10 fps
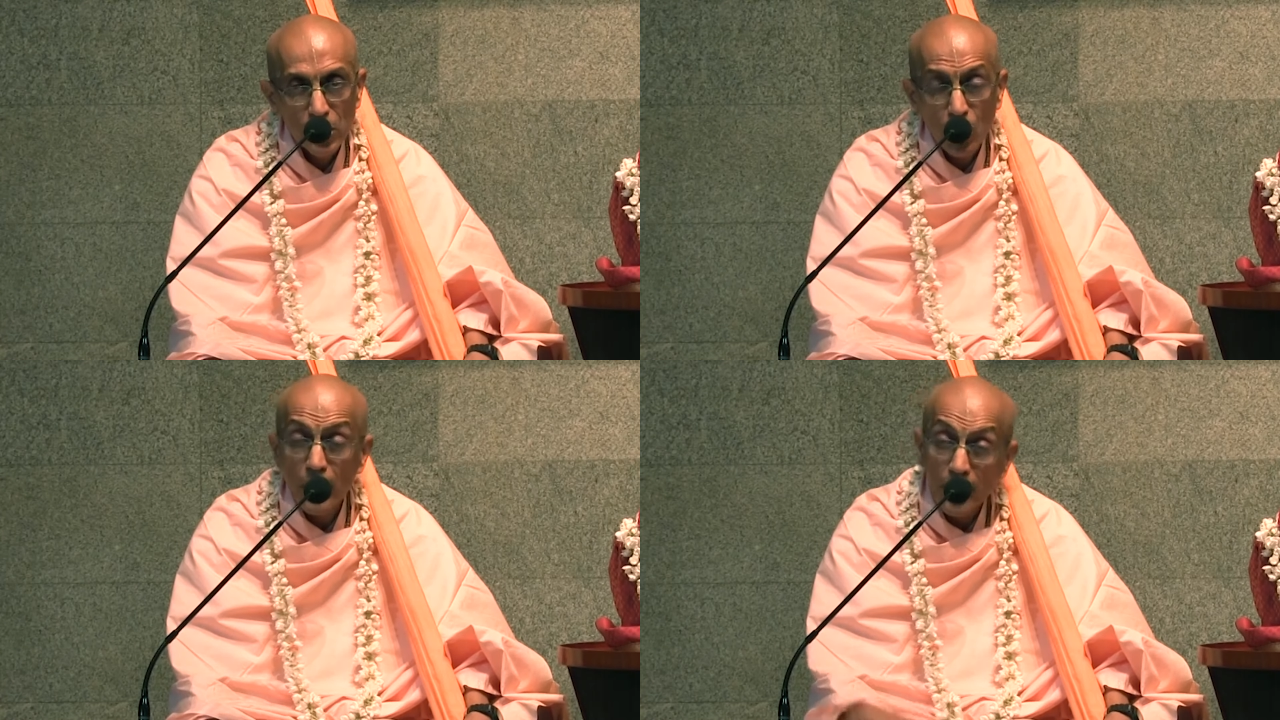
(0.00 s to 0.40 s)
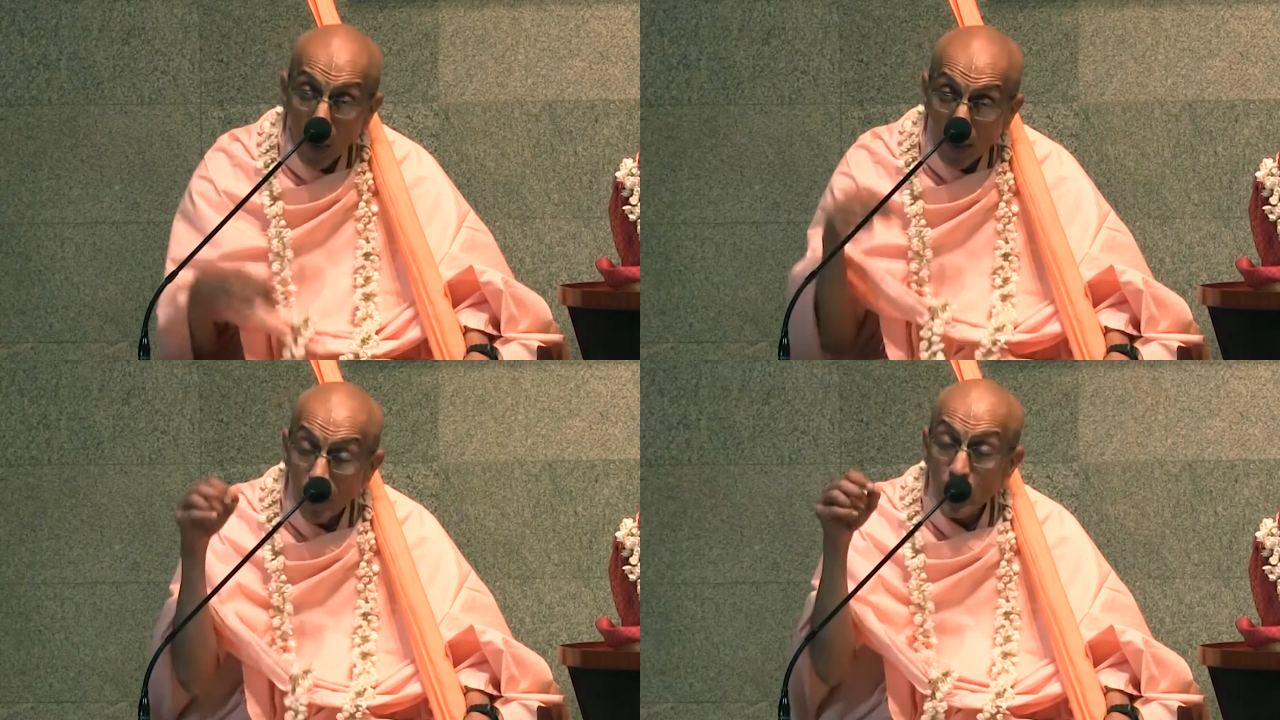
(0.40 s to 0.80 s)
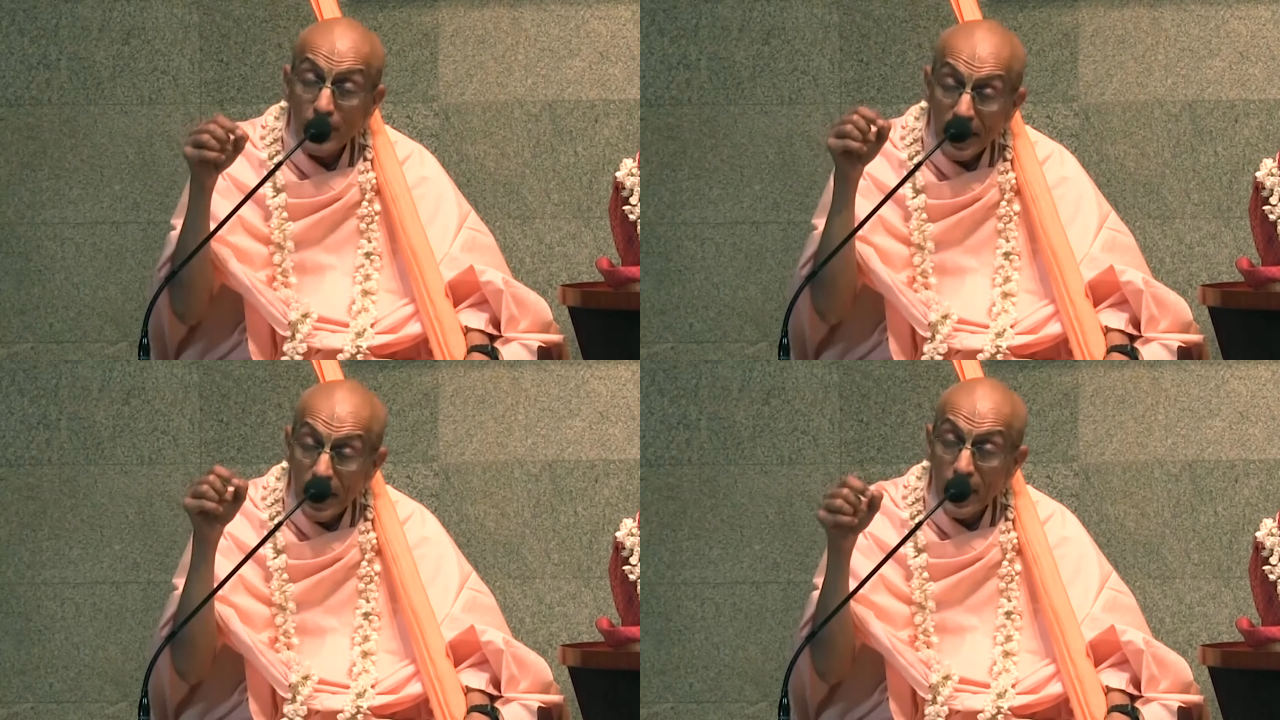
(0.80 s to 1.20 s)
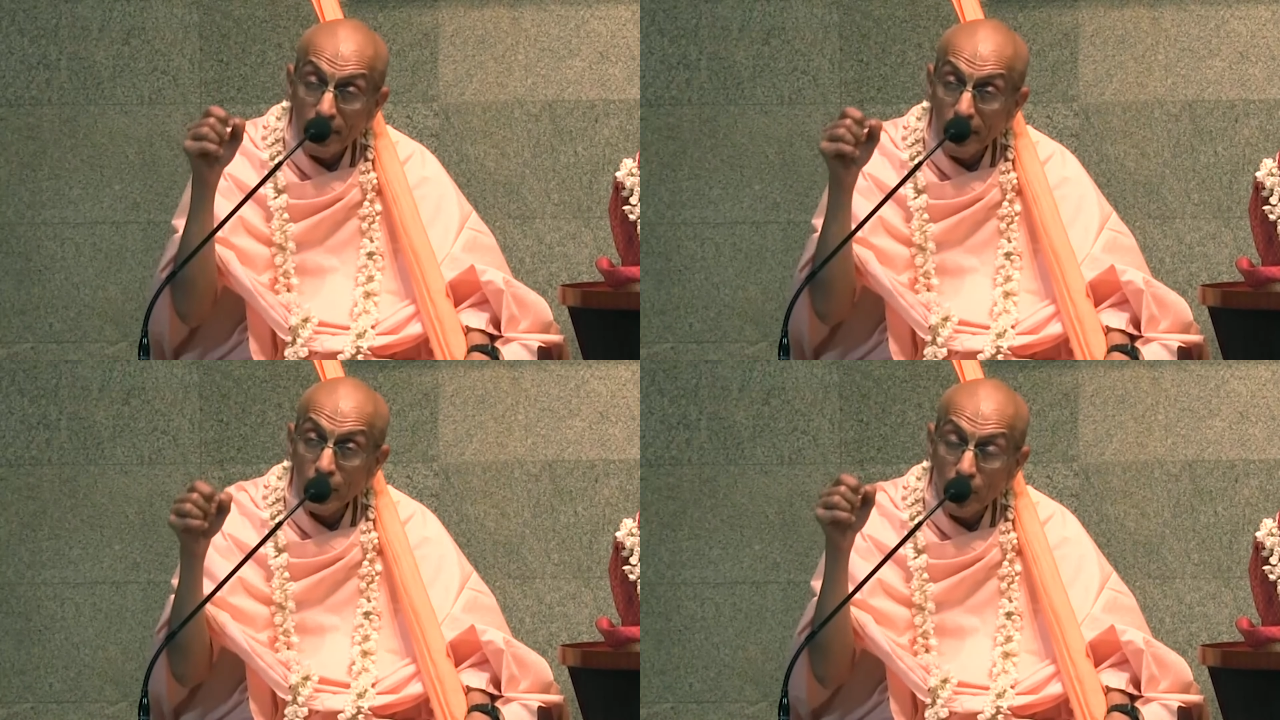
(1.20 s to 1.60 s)
So, in order to be
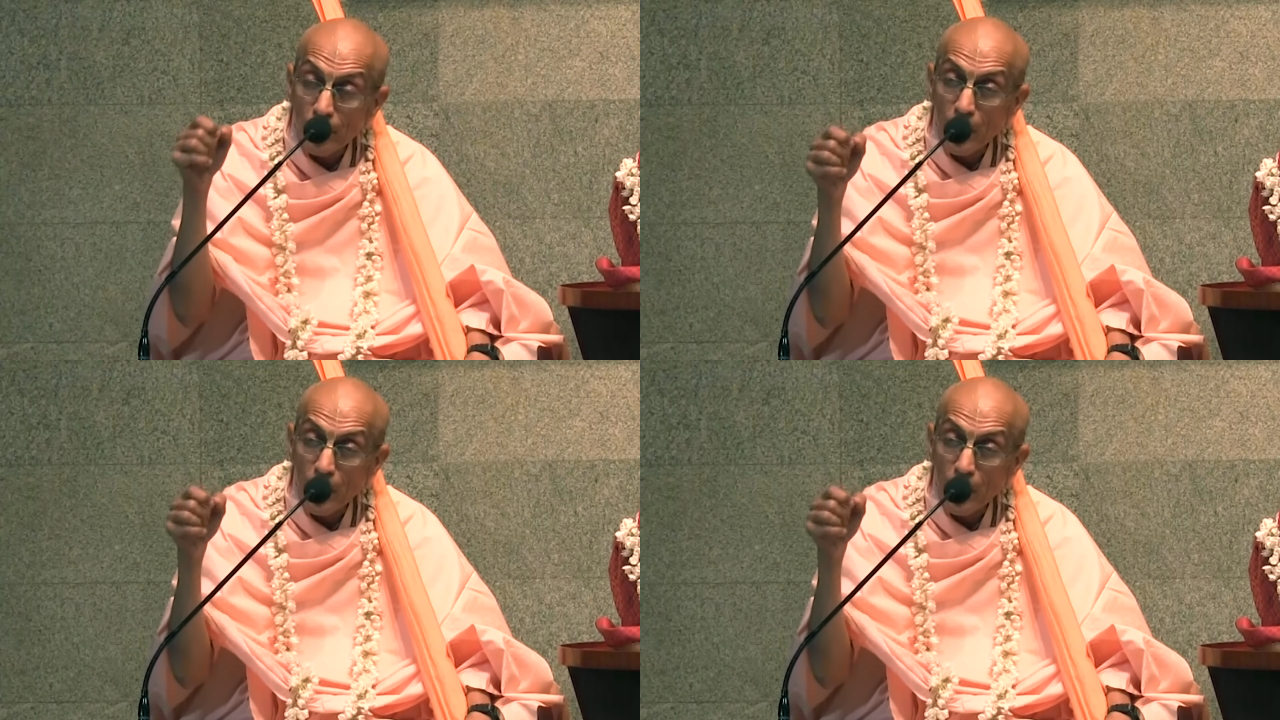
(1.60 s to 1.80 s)
able to